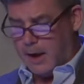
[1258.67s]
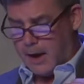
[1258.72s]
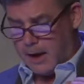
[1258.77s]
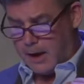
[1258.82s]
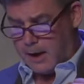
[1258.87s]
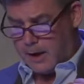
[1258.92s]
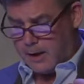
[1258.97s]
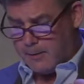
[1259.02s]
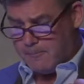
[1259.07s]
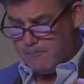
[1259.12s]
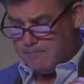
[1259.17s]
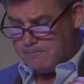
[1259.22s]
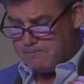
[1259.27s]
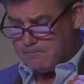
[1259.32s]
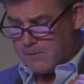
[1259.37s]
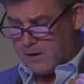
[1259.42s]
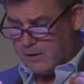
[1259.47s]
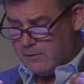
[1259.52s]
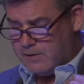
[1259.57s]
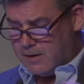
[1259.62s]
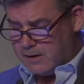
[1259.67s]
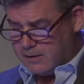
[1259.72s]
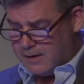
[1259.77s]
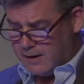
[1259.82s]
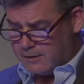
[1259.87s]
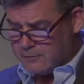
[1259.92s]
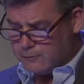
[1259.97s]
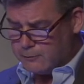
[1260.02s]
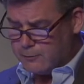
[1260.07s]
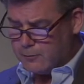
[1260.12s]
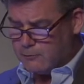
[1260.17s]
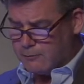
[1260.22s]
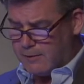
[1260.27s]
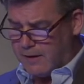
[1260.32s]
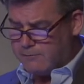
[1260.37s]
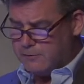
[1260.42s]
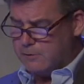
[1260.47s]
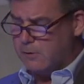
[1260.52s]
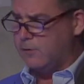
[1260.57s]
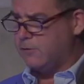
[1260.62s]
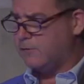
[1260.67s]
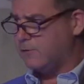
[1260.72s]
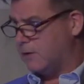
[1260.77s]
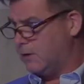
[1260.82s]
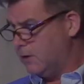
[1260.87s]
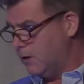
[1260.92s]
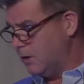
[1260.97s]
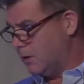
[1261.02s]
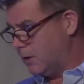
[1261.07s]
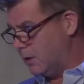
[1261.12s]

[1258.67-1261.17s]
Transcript: Um, the Industrial Revolution